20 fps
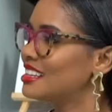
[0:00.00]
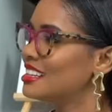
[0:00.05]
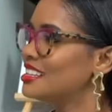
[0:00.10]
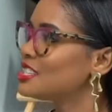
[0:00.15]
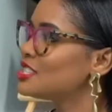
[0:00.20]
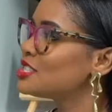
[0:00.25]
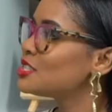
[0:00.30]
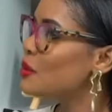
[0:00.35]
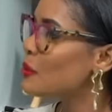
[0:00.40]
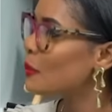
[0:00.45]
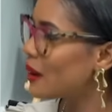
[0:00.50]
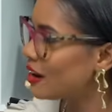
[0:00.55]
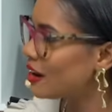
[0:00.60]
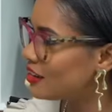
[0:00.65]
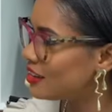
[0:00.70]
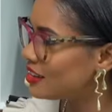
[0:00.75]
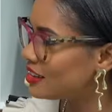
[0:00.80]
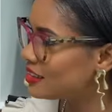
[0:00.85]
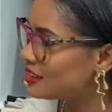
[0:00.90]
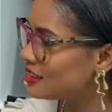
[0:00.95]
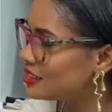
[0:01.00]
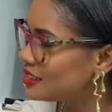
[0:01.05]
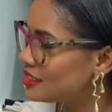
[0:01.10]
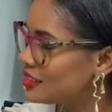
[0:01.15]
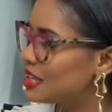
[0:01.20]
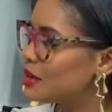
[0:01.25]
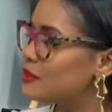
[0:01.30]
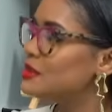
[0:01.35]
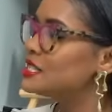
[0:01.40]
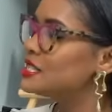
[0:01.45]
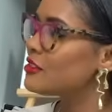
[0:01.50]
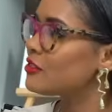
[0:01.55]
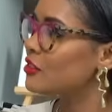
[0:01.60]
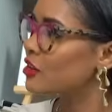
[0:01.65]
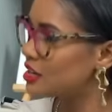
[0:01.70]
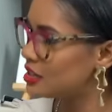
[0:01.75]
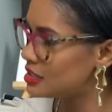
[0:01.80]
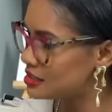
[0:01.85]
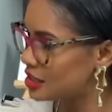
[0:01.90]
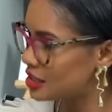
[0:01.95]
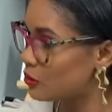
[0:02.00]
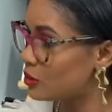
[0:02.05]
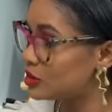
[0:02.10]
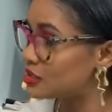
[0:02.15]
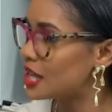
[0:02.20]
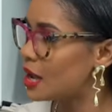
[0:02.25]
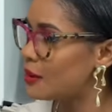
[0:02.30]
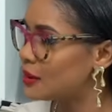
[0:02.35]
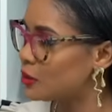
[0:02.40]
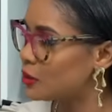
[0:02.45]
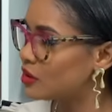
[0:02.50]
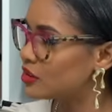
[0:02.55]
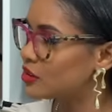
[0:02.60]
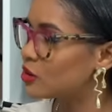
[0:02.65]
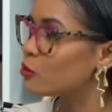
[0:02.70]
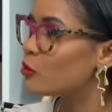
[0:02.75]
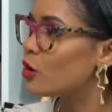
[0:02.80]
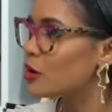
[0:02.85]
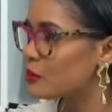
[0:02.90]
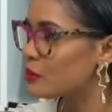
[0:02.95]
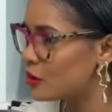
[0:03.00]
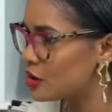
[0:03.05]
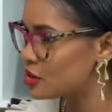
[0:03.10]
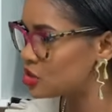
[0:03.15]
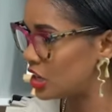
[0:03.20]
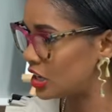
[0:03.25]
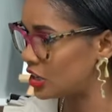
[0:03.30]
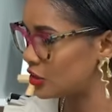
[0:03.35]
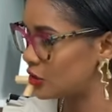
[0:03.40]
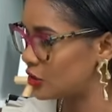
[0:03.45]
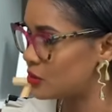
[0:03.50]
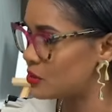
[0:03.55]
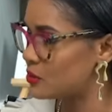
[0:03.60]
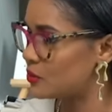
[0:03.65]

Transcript: So Maria, let me see if I understand what's happening with the RUN project now.